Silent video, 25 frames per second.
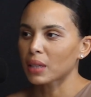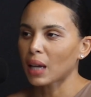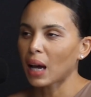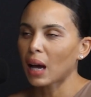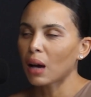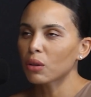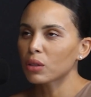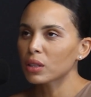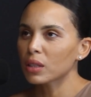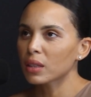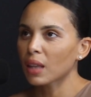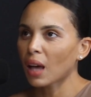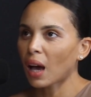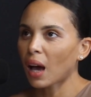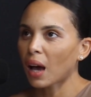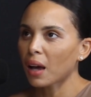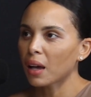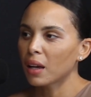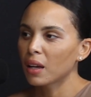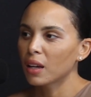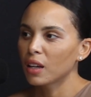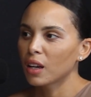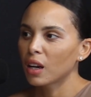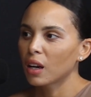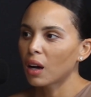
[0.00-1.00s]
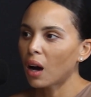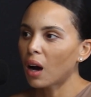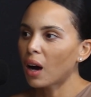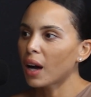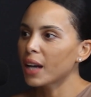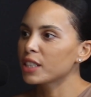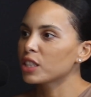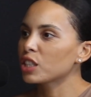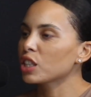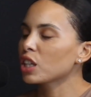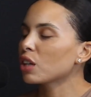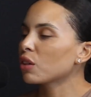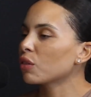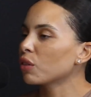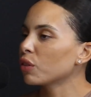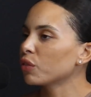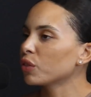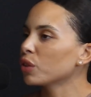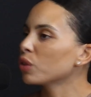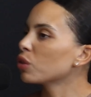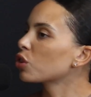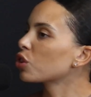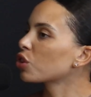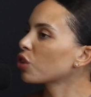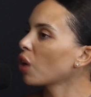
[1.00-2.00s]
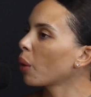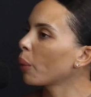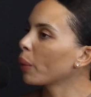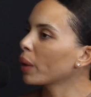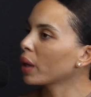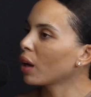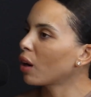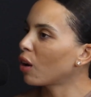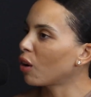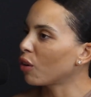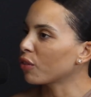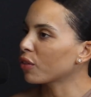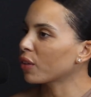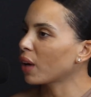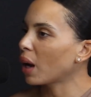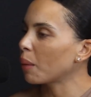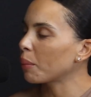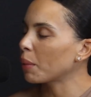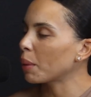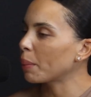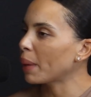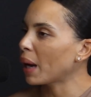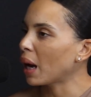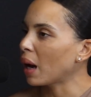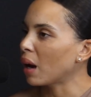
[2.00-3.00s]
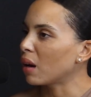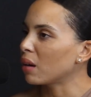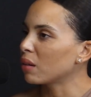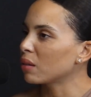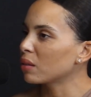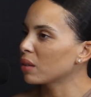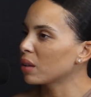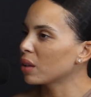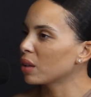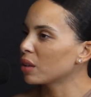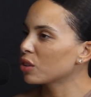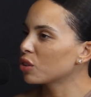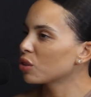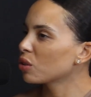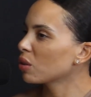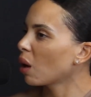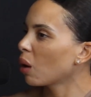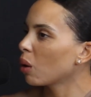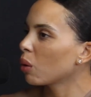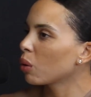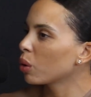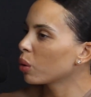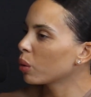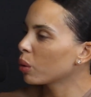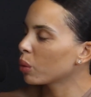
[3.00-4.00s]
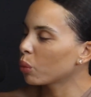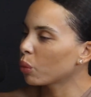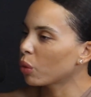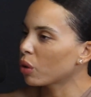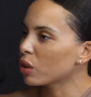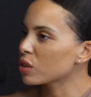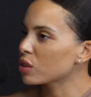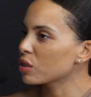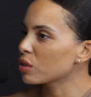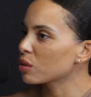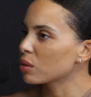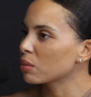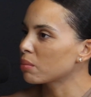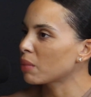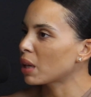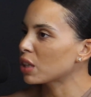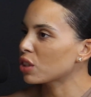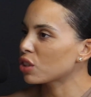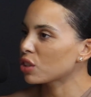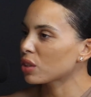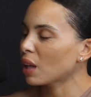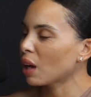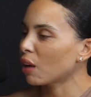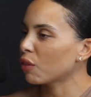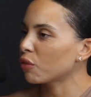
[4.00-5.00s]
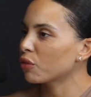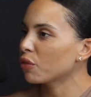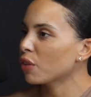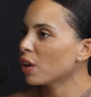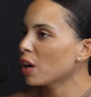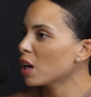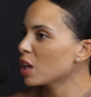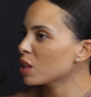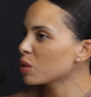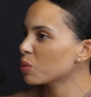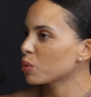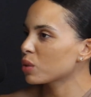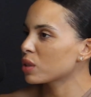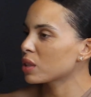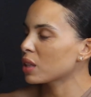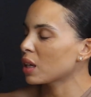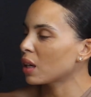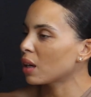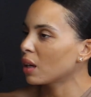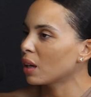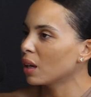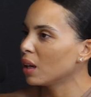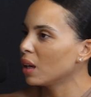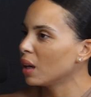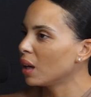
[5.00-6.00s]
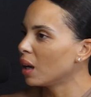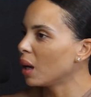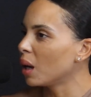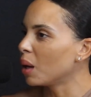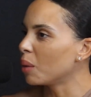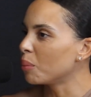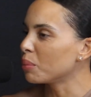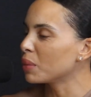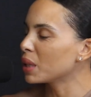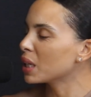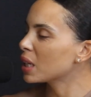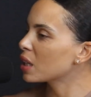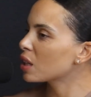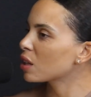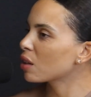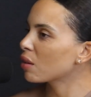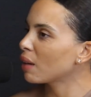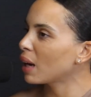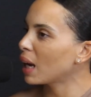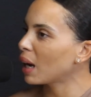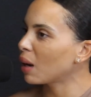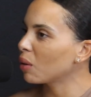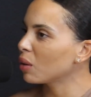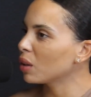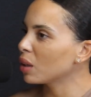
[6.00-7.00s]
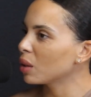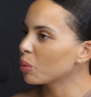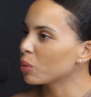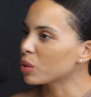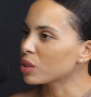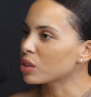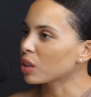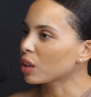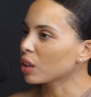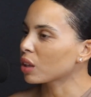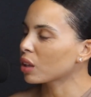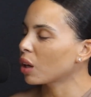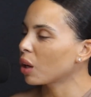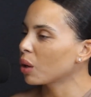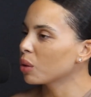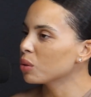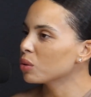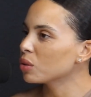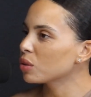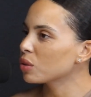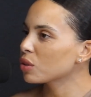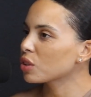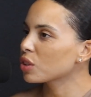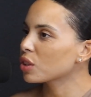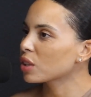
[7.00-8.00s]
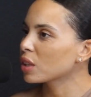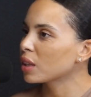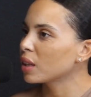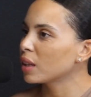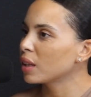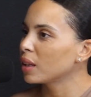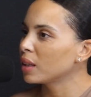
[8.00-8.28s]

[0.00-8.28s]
How did that idea of you showing off come about? Do you know who it was who mentioned that first? Was it a media outlet? Was it a coach?